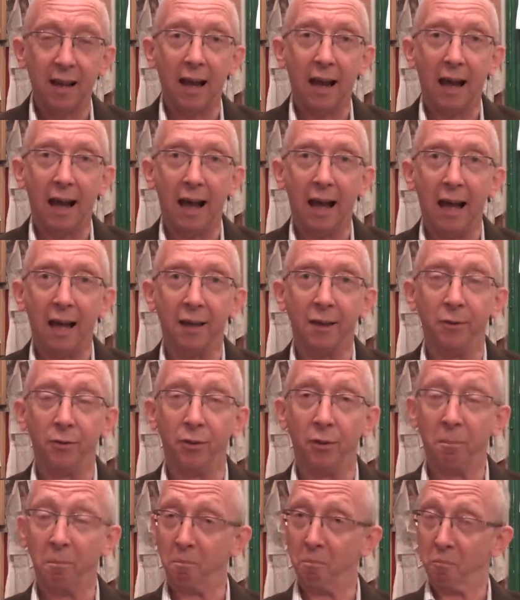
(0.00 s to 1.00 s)
Uh, he's a
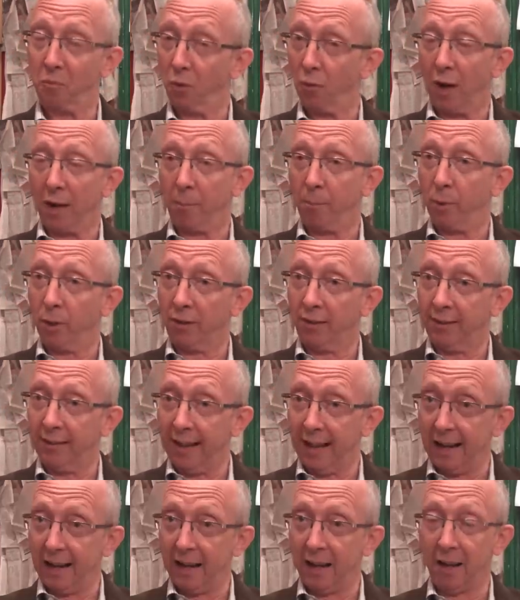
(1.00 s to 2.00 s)
great
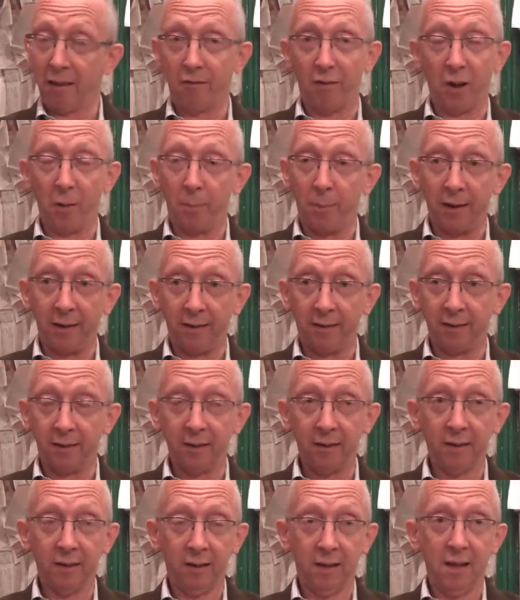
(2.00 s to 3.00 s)
bookseller, very
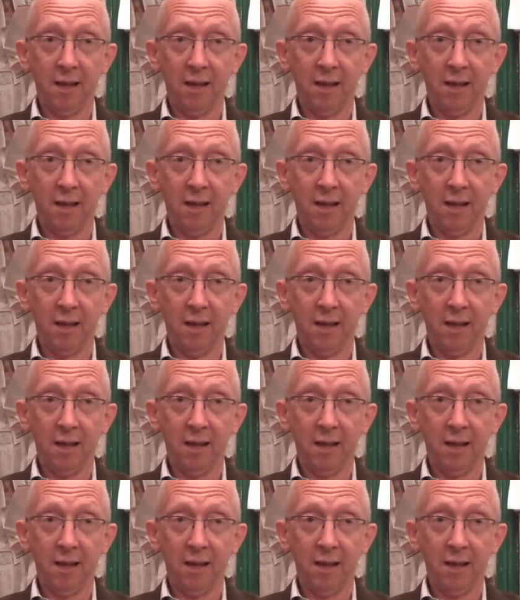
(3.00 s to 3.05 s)
political,